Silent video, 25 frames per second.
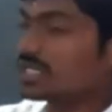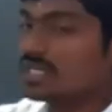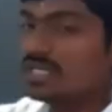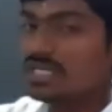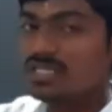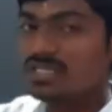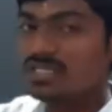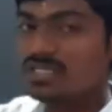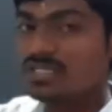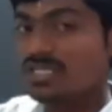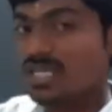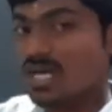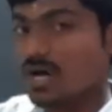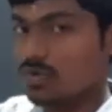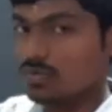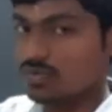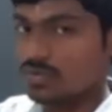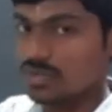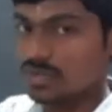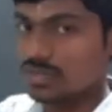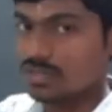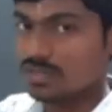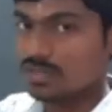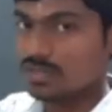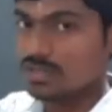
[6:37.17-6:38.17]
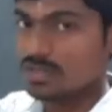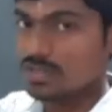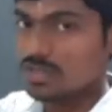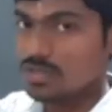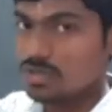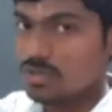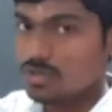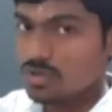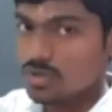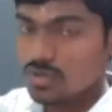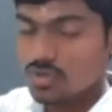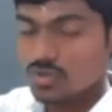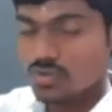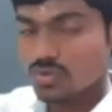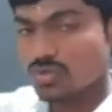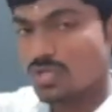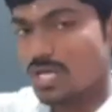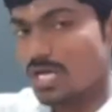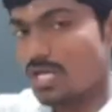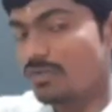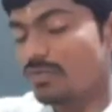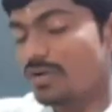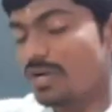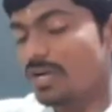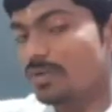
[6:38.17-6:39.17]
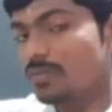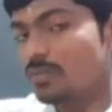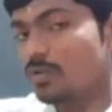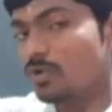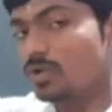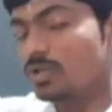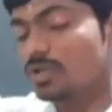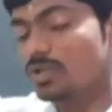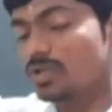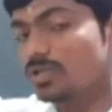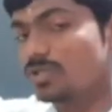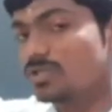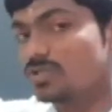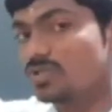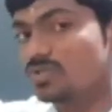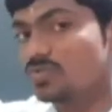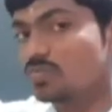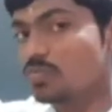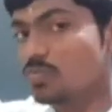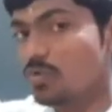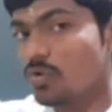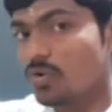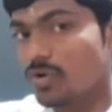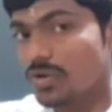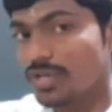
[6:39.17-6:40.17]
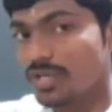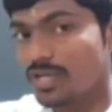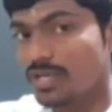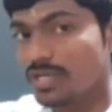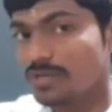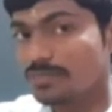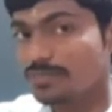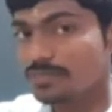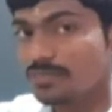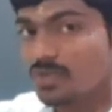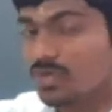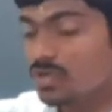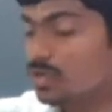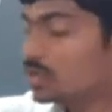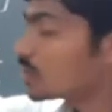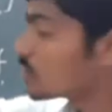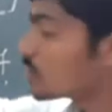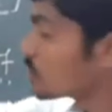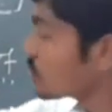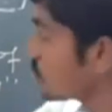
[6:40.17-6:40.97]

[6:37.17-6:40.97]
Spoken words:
is 1000. So solvent molecules is more here. So